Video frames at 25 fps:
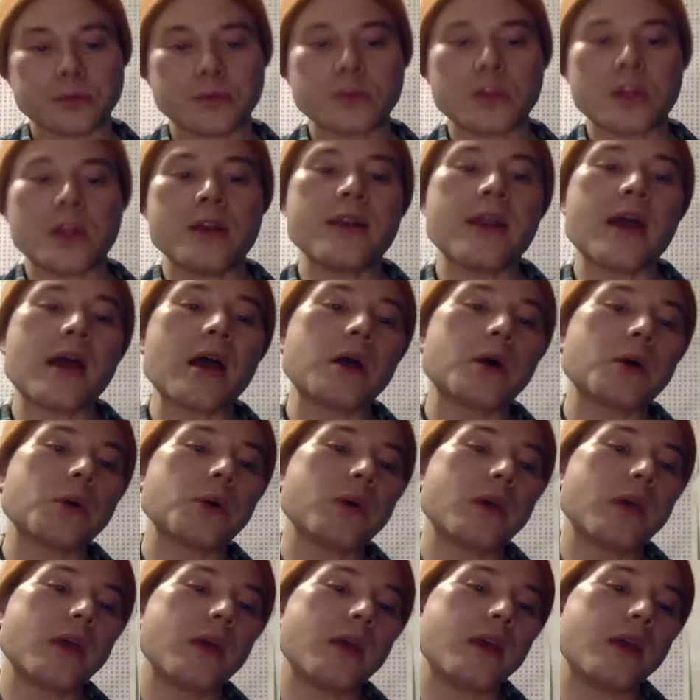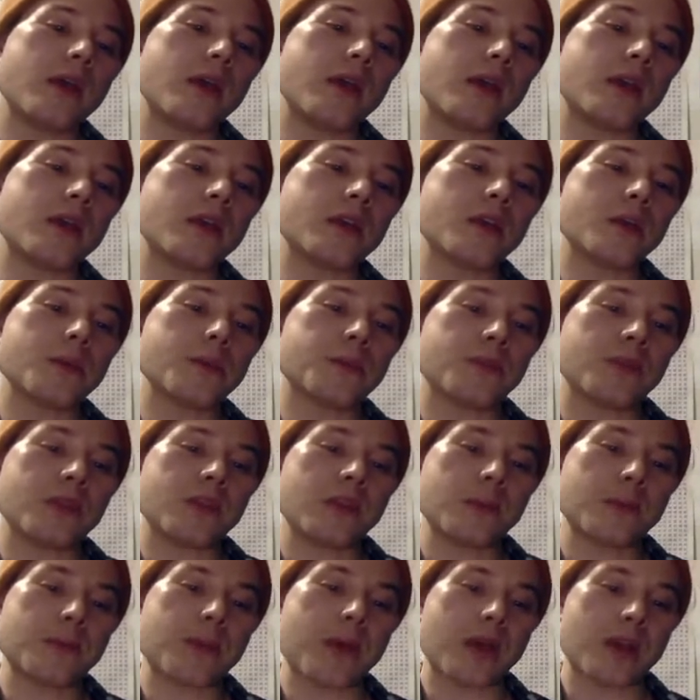Now,
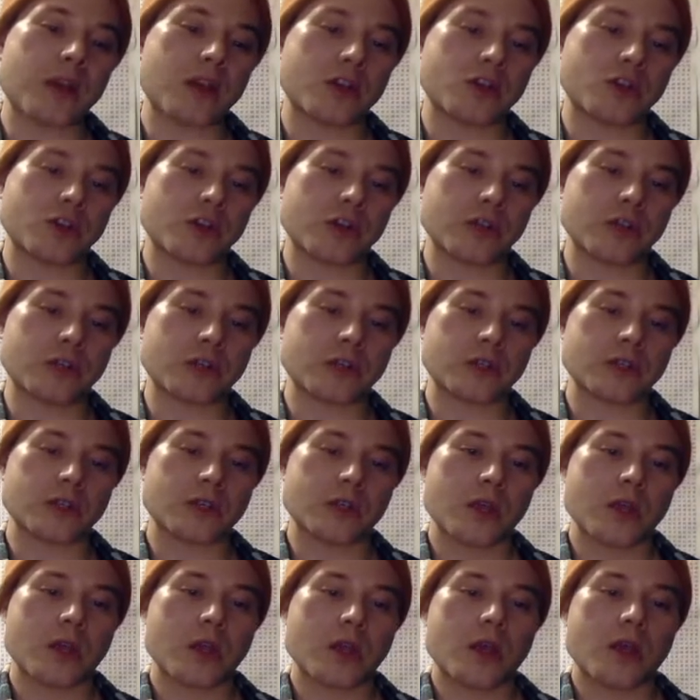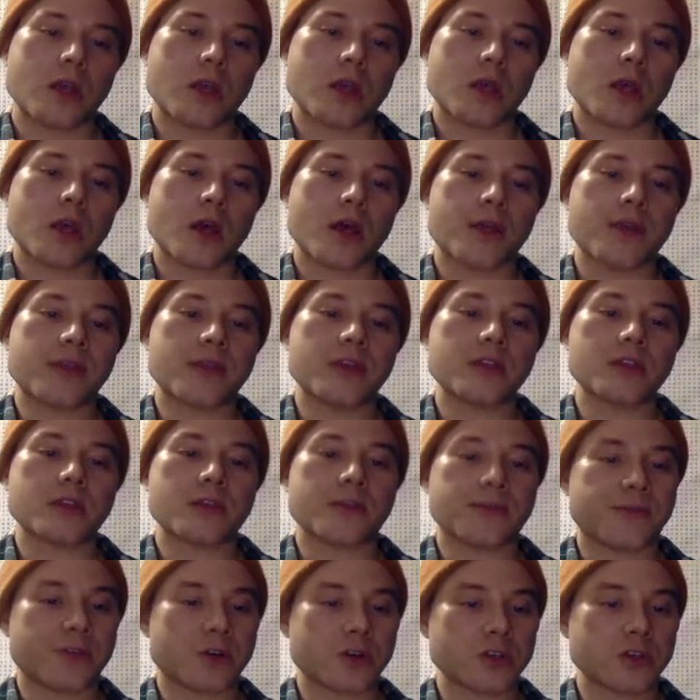incomplete penetrance. Uh, this
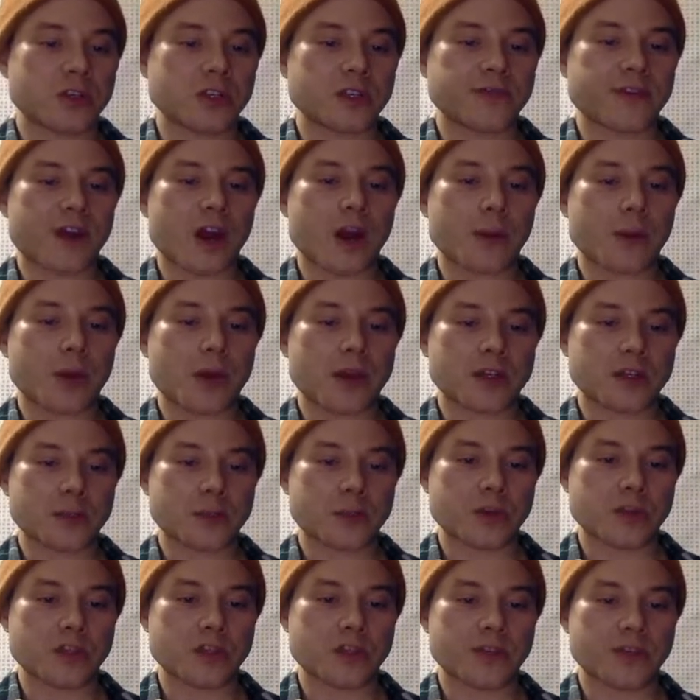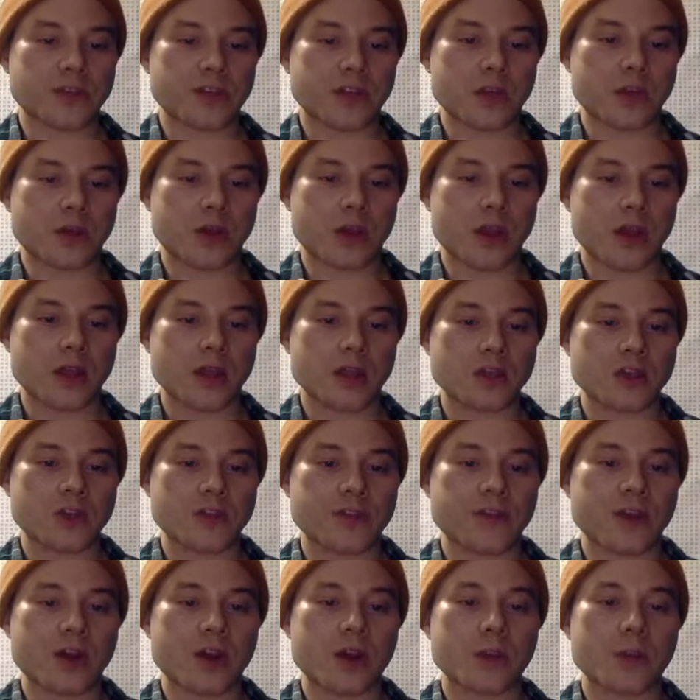versus variable expressivity. Okay, these are
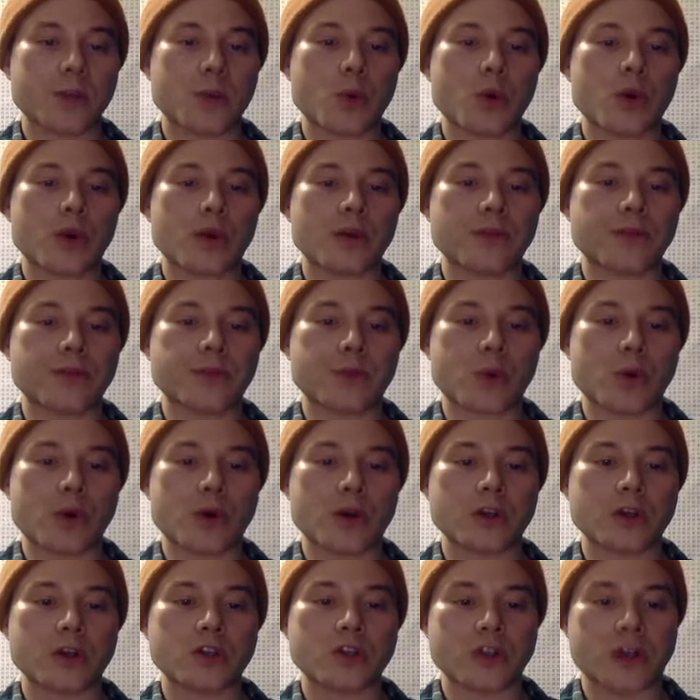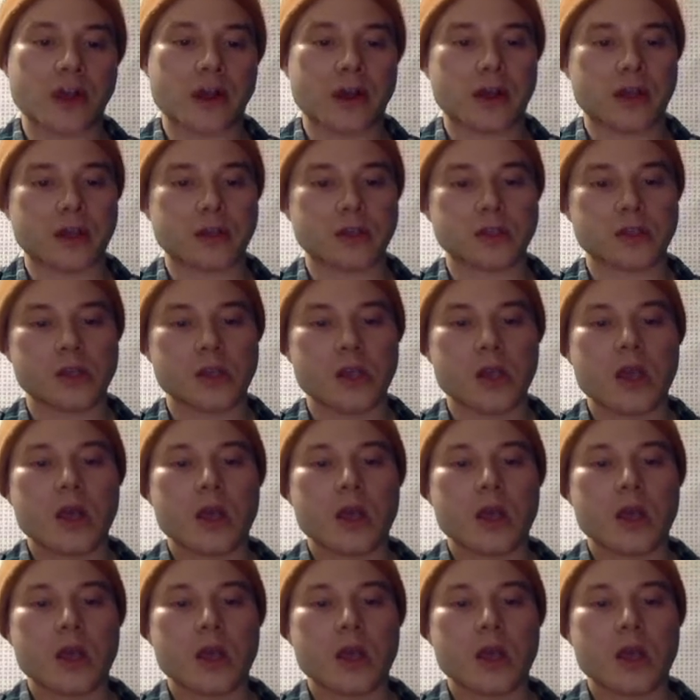very important for genetics.